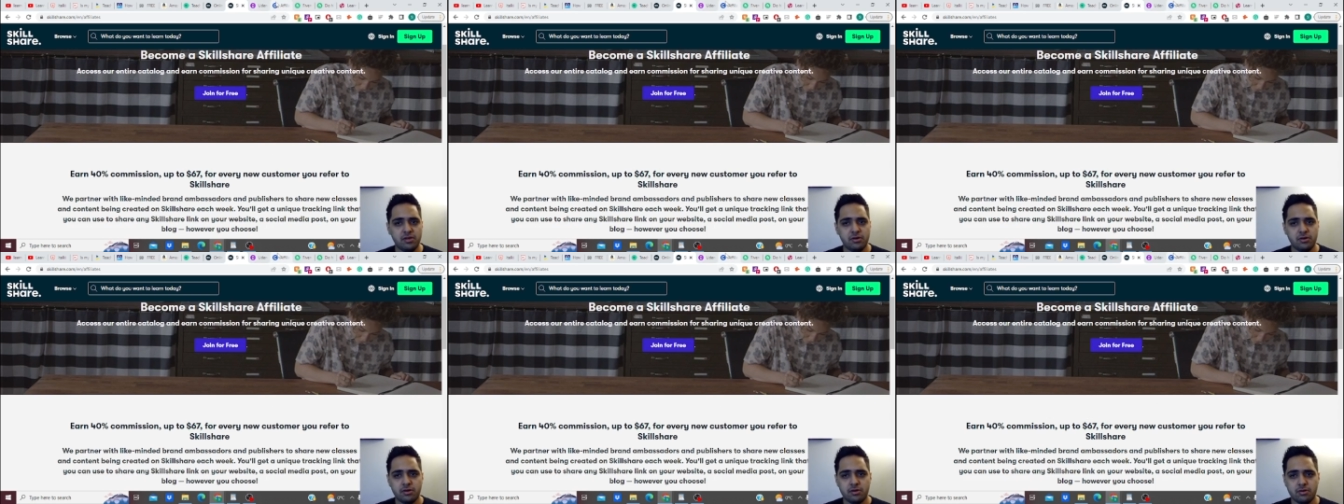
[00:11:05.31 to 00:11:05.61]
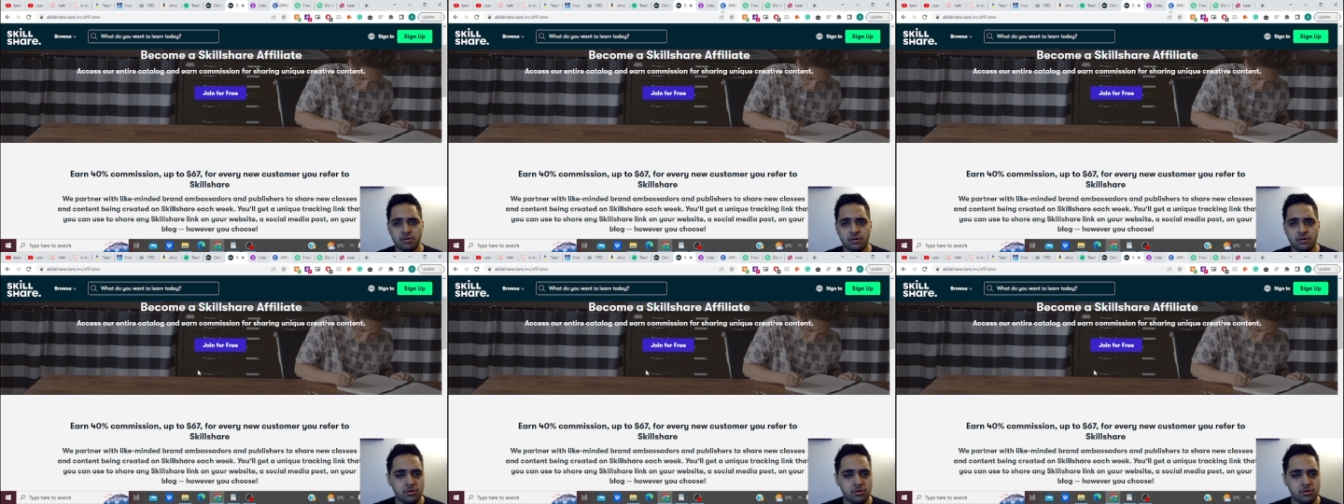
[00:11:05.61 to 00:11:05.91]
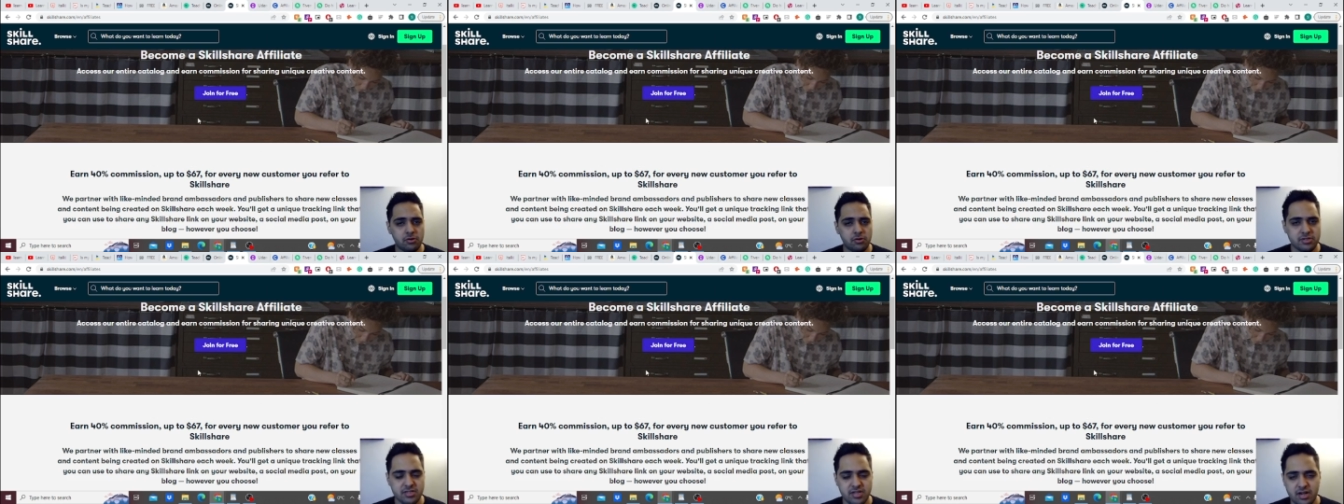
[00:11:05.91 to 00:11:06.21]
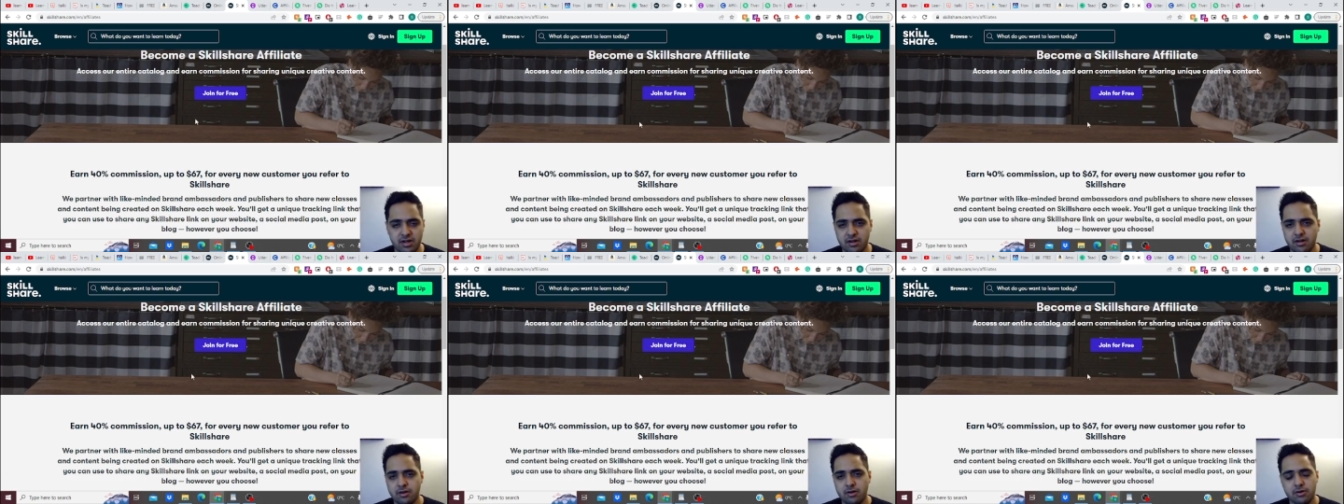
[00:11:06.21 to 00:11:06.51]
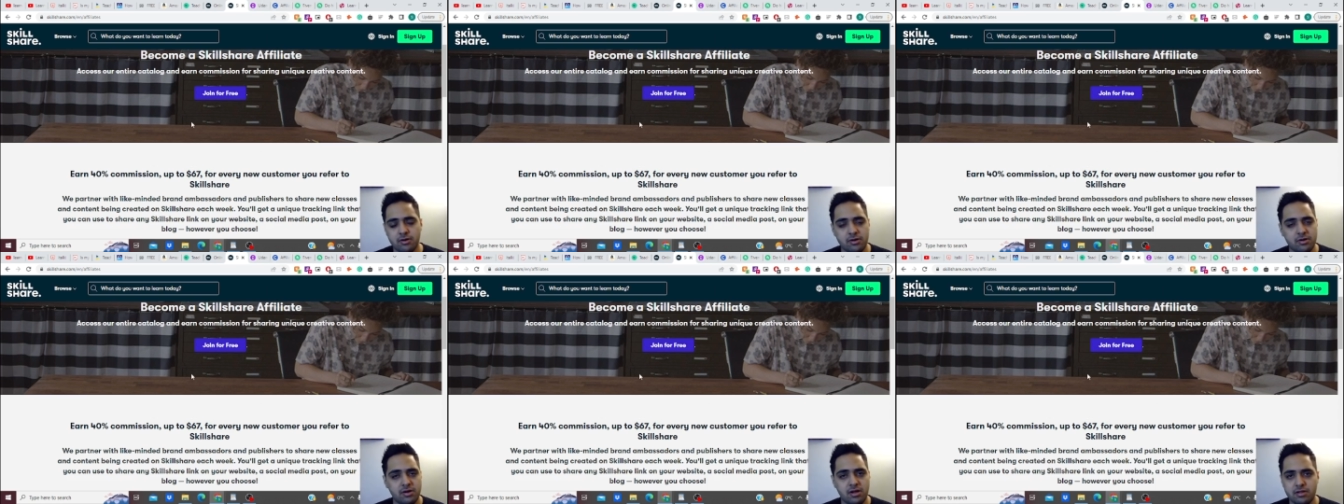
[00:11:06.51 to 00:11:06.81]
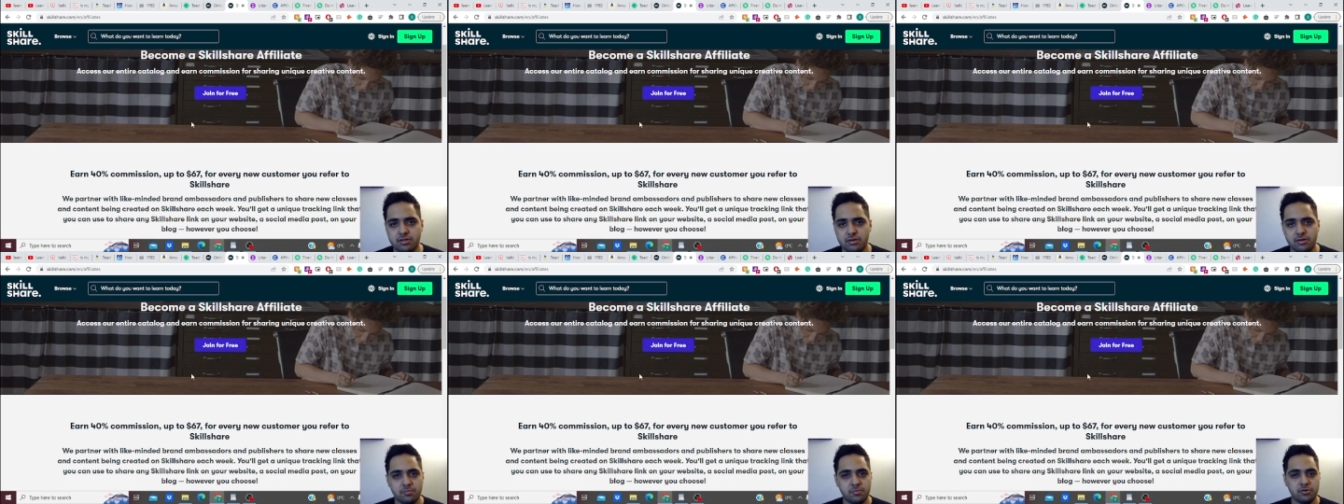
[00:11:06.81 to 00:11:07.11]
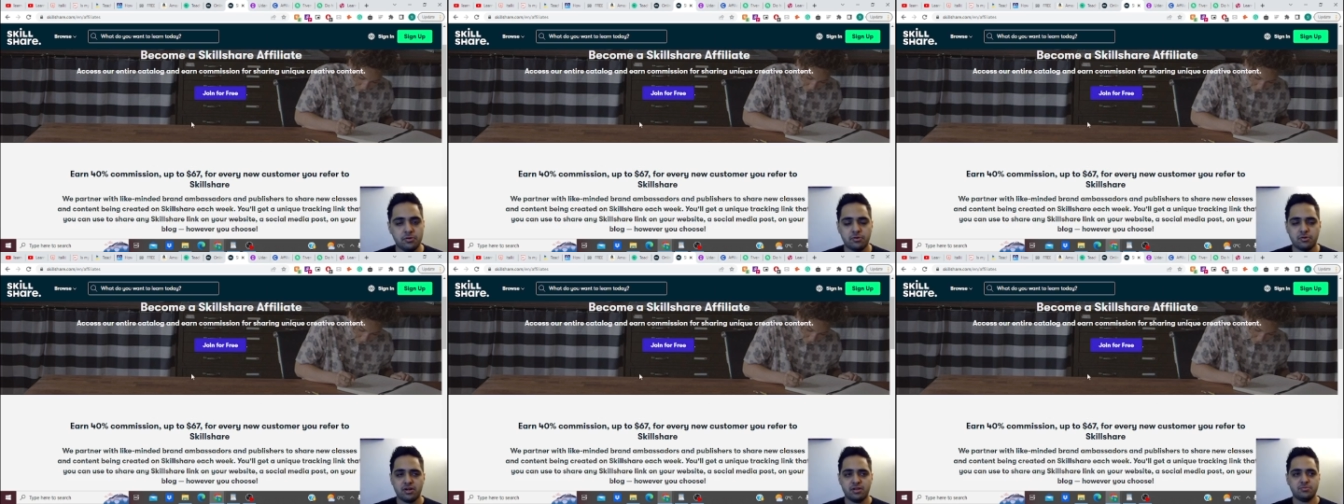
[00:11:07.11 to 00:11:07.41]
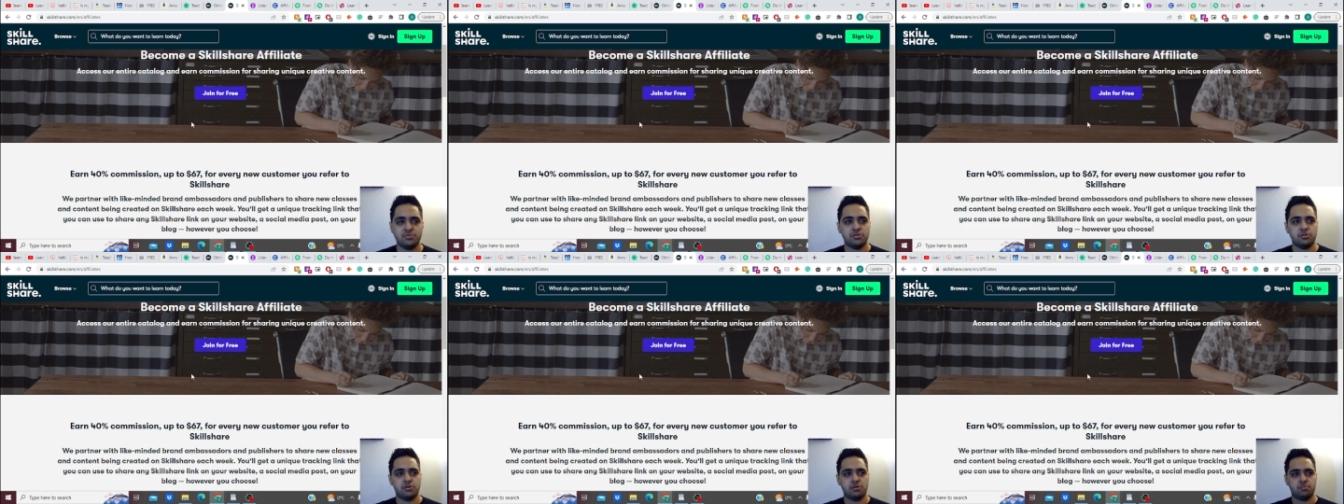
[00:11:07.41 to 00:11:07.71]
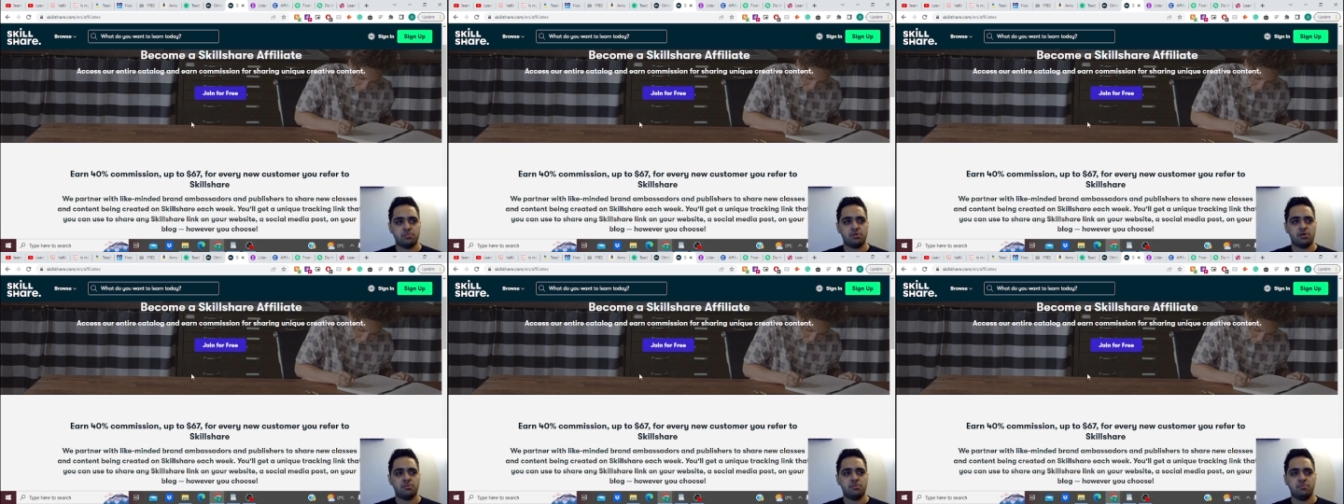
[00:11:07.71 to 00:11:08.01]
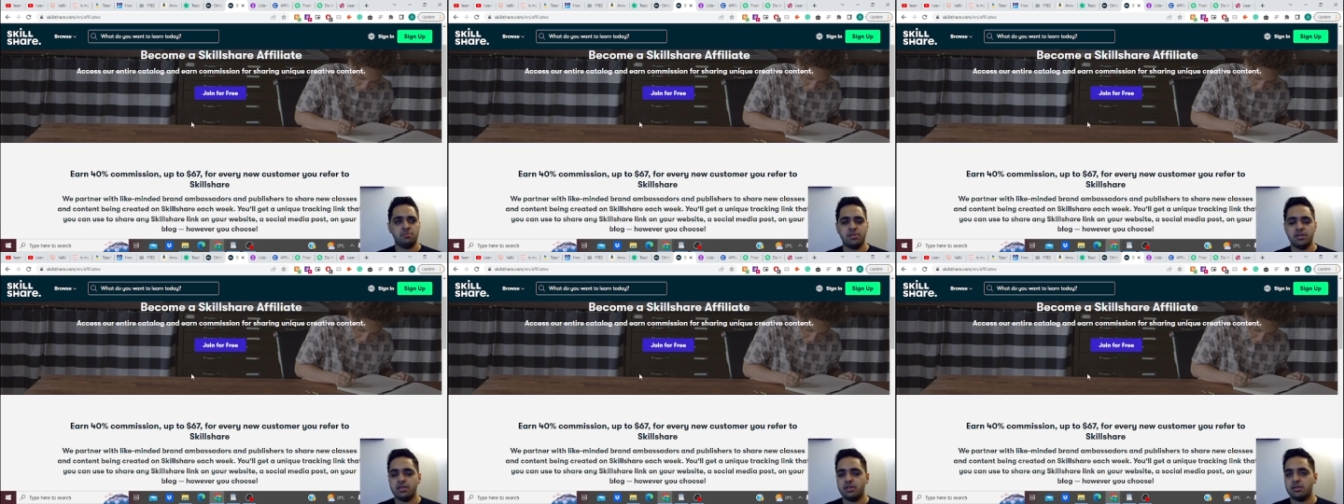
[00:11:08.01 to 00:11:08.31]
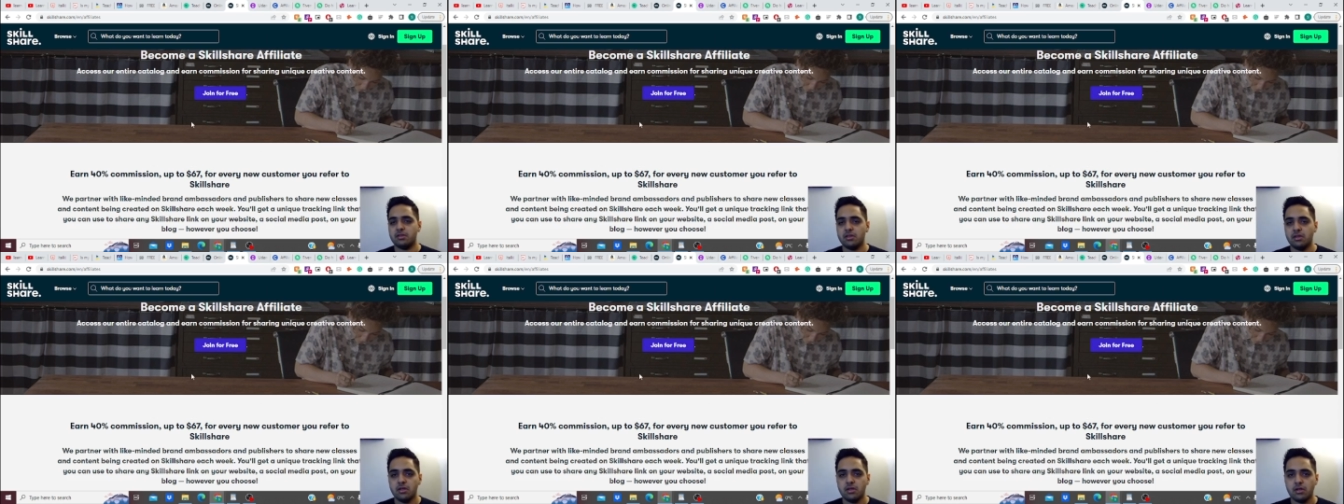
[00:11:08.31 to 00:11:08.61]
or on Coursera or on other programs you could probably